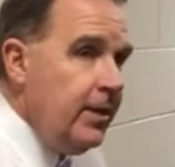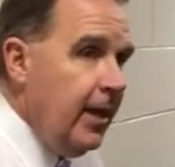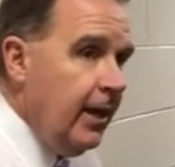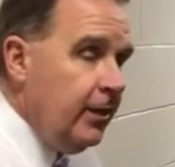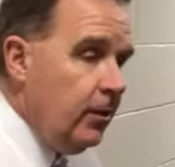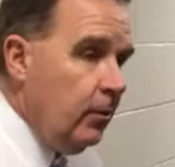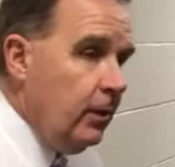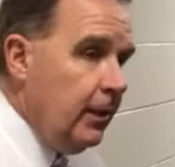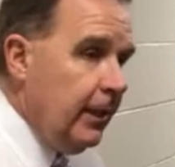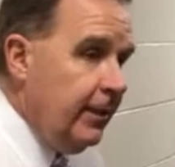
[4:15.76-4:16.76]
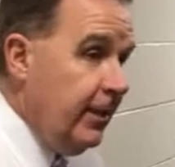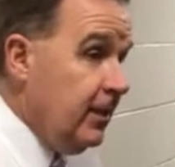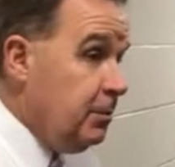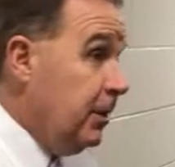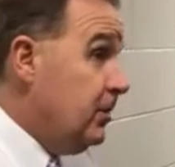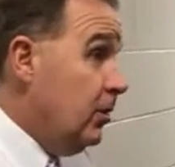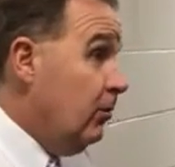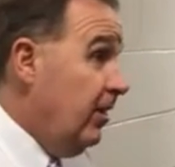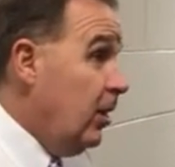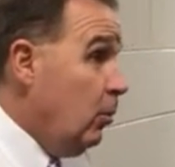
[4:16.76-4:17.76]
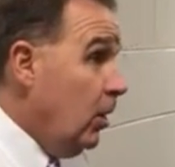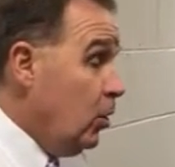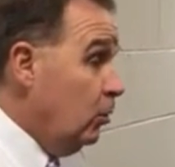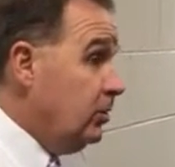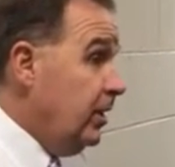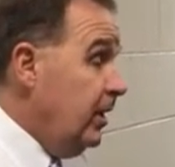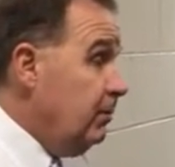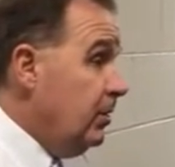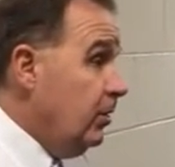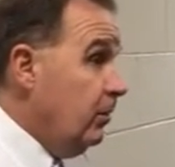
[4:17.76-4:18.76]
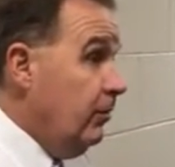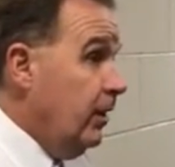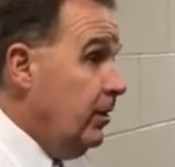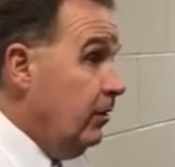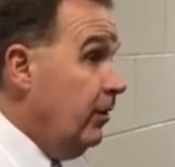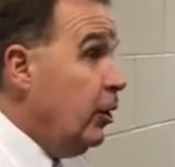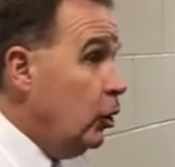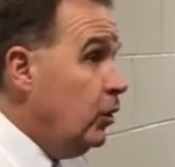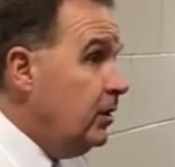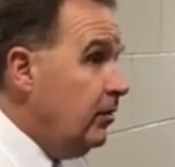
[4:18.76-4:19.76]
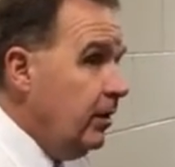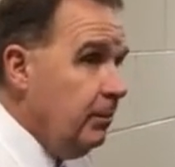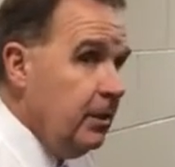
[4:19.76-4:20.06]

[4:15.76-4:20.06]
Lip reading: Yeah, I think it's because they're a very well-coached team and they're a very good team.